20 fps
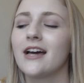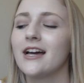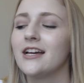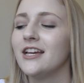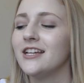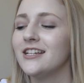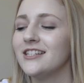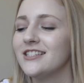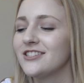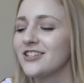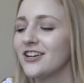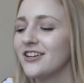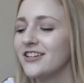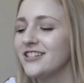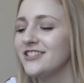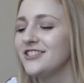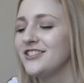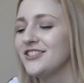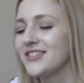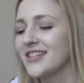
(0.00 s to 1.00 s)
I
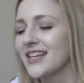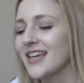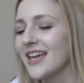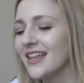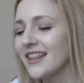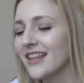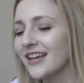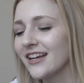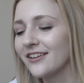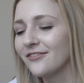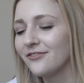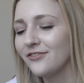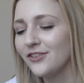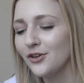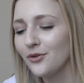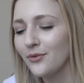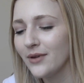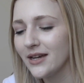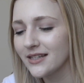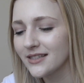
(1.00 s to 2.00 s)
started using it like a
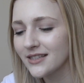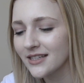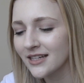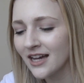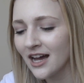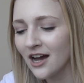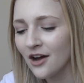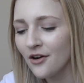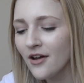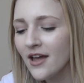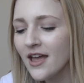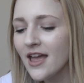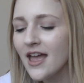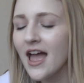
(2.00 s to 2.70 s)
few weeks ago,